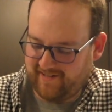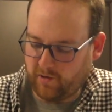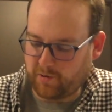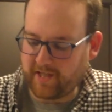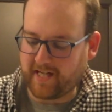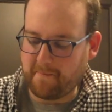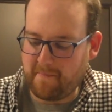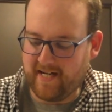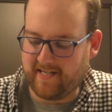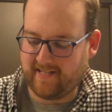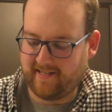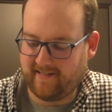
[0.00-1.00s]
Or chicken
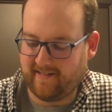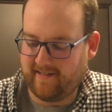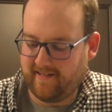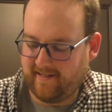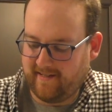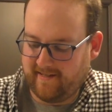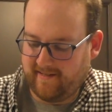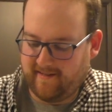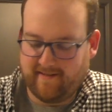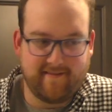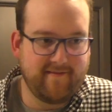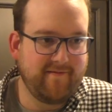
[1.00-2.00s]
meat. Did
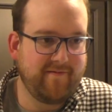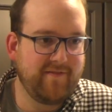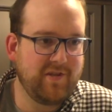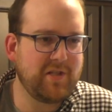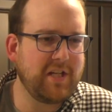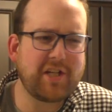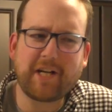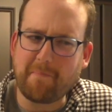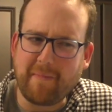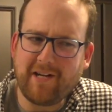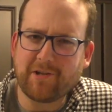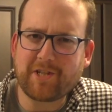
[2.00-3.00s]
you say chicken
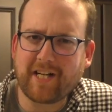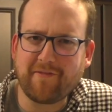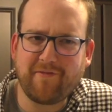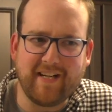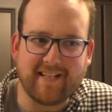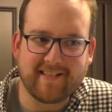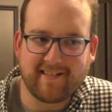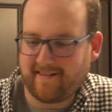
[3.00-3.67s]
meat or chicken feet?